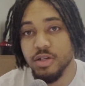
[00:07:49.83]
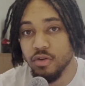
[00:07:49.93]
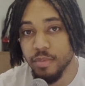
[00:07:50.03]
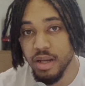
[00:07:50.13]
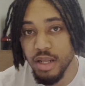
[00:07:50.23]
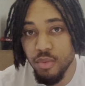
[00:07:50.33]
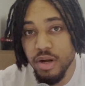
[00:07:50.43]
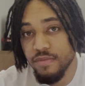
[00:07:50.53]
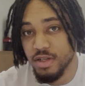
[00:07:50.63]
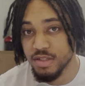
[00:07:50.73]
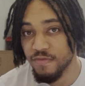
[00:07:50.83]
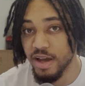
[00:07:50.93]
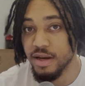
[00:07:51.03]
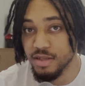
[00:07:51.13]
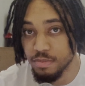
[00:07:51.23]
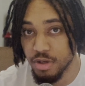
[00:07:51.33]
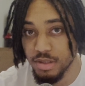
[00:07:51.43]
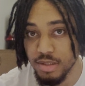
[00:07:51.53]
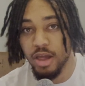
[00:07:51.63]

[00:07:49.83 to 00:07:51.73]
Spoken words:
it would mean he wouldn't have to fight as much.